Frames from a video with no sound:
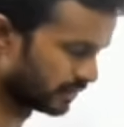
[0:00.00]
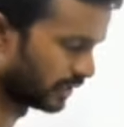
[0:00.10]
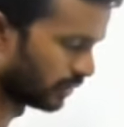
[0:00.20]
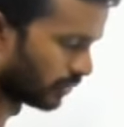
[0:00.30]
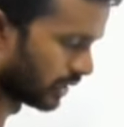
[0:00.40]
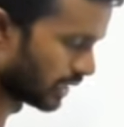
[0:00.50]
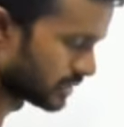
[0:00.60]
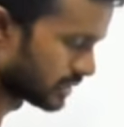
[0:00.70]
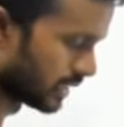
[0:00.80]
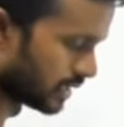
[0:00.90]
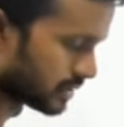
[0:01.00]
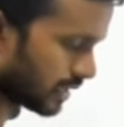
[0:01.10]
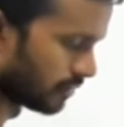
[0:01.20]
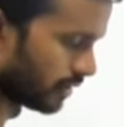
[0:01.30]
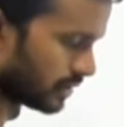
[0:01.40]
we denote it as x
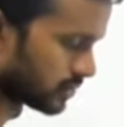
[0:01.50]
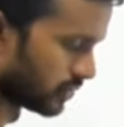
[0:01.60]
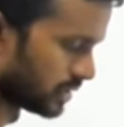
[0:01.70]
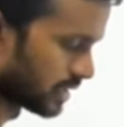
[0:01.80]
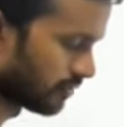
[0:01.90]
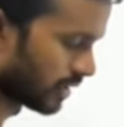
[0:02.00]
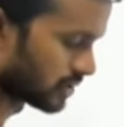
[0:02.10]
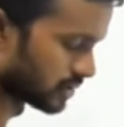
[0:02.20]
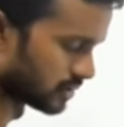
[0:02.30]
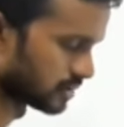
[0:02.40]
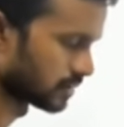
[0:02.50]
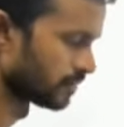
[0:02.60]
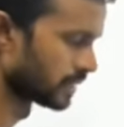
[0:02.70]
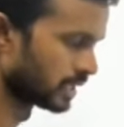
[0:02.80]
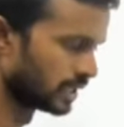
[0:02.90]
and y. So these are functions.
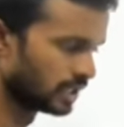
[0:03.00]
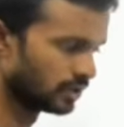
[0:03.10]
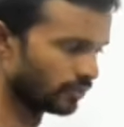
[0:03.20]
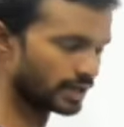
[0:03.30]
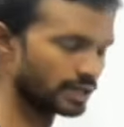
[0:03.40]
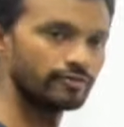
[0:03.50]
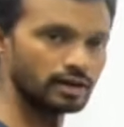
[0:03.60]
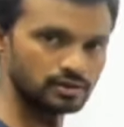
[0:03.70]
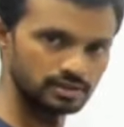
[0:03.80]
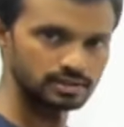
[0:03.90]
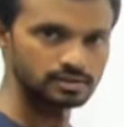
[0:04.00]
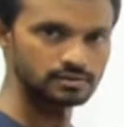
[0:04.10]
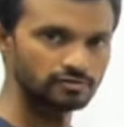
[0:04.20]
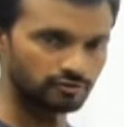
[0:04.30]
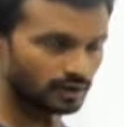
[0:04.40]
What are functions?
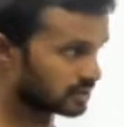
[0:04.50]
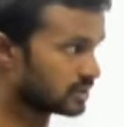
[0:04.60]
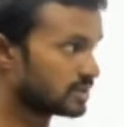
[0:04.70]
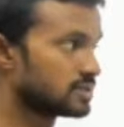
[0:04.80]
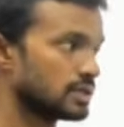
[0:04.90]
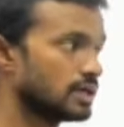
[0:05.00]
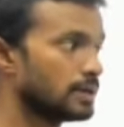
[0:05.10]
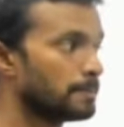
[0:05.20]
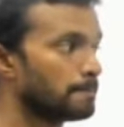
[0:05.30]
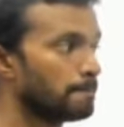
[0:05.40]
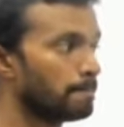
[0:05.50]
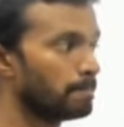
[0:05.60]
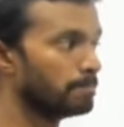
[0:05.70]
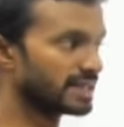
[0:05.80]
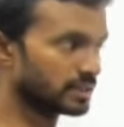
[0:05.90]
Functions are
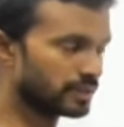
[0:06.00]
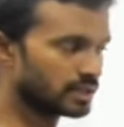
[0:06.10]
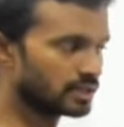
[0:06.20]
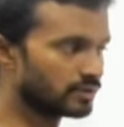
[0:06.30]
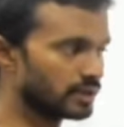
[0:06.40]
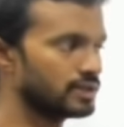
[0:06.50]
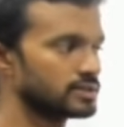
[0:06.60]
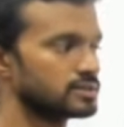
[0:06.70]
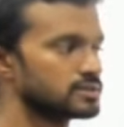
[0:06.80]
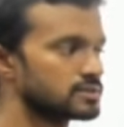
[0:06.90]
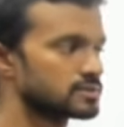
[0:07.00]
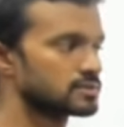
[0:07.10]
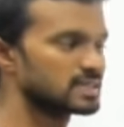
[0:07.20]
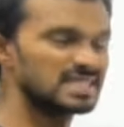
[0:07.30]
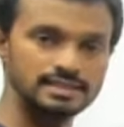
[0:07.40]
mathematical relations
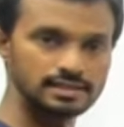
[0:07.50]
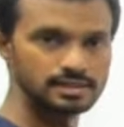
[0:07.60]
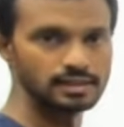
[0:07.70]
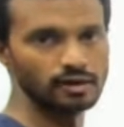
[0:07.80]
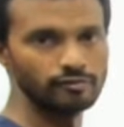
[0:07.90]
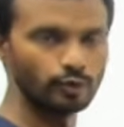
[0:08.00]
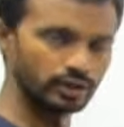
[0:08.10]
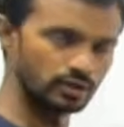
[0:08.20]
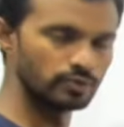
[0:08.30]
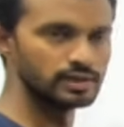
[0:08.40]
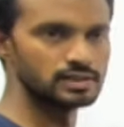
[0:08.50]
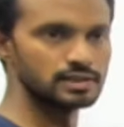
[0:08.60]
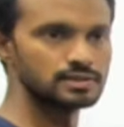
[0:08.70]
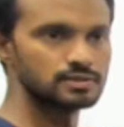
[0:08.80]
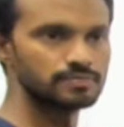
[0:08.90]
consisting of or
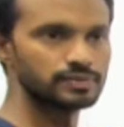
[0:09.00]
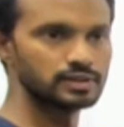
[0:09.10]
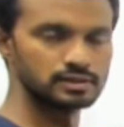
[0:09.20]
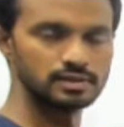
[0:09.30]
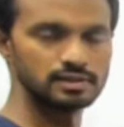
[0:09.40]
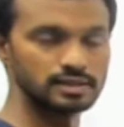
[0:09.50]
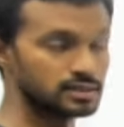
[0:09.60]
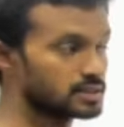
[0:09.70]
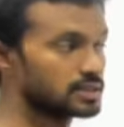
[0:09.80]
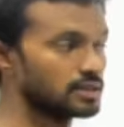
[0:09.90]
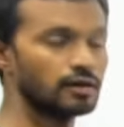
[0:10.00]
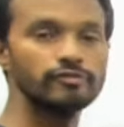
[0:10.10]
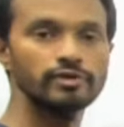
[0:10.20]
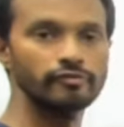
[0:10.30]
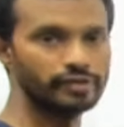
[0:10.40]
equations consisting of
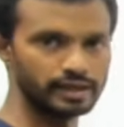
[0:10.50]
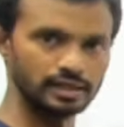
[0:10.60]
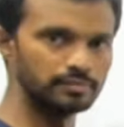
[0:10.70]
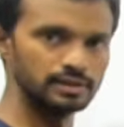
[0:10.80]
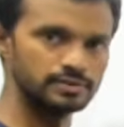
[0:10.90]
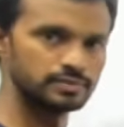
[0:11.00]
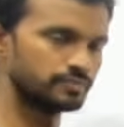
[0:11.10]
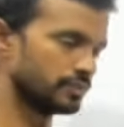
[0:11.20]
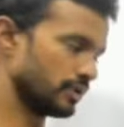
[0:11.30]
variables.